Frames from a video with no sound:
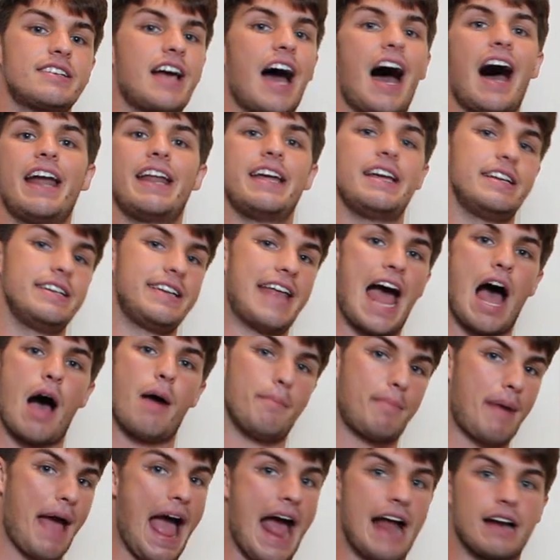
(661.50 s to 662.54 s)
got it down
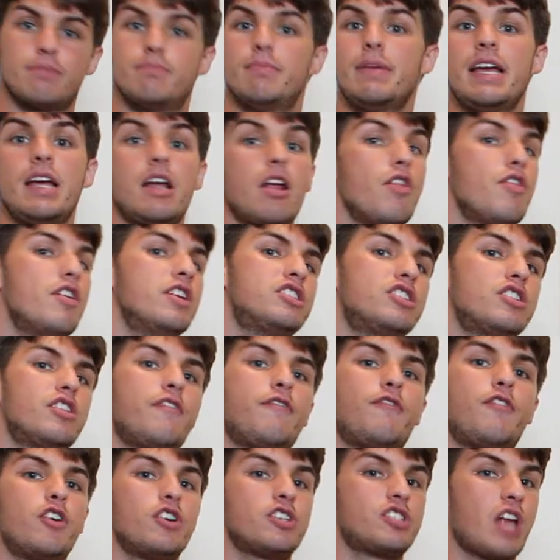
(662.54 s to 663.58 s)
pat. Me, this is the
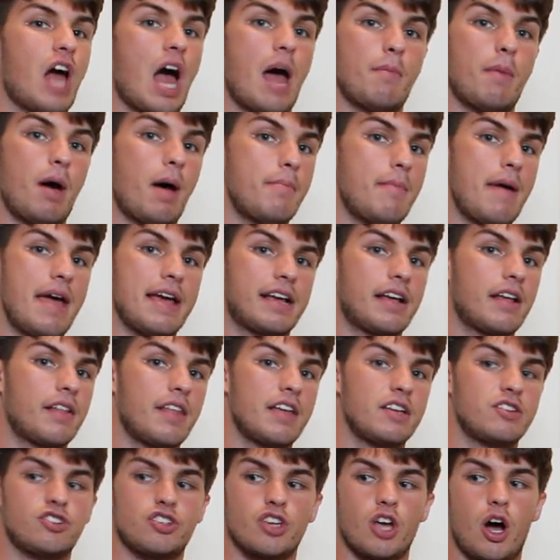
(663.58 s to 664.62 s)
first time I'm making
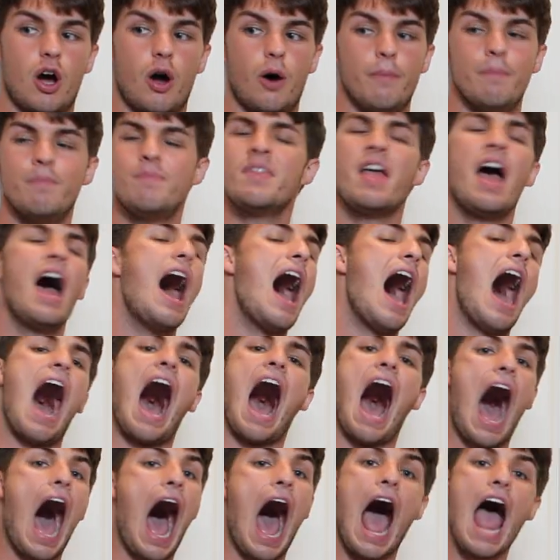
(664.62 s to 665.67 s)
this, so
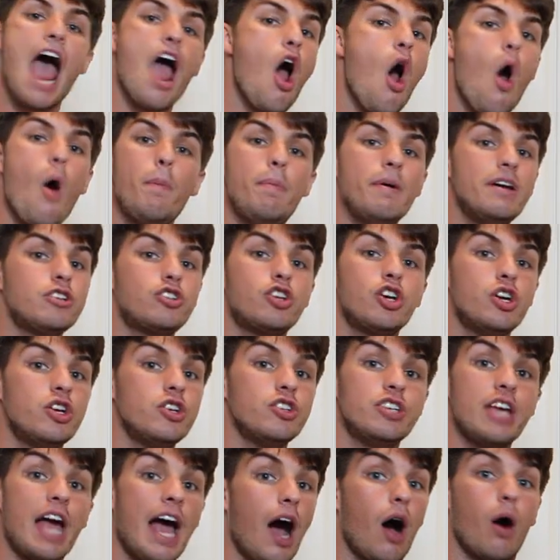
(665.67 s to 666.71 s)
I hope it turns
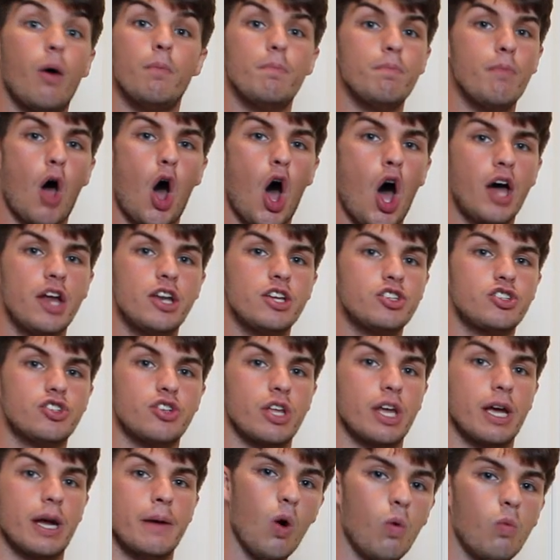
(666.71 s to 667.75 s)
out,
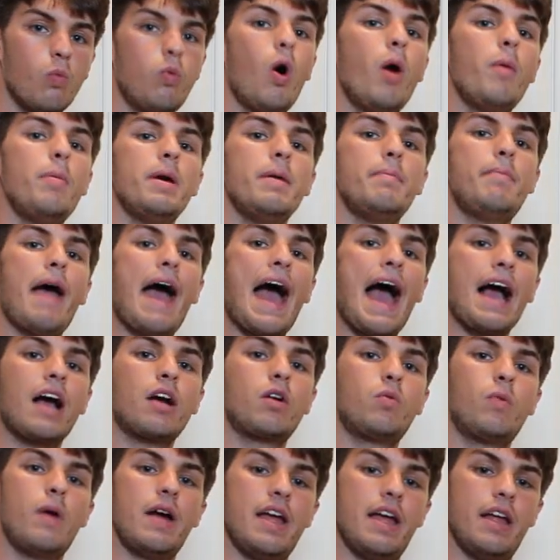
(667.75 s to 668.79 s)
honestly. We'll be
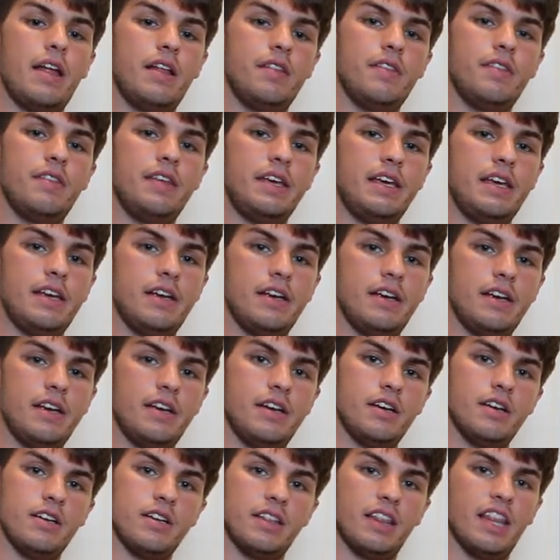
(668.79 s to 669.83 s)
back when
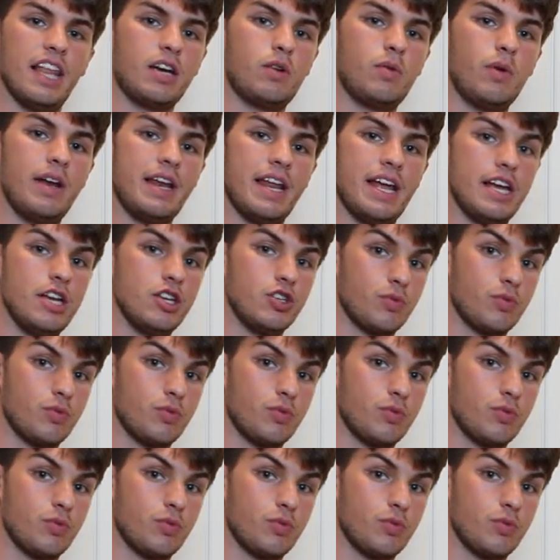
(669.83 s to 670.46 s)
the liquid is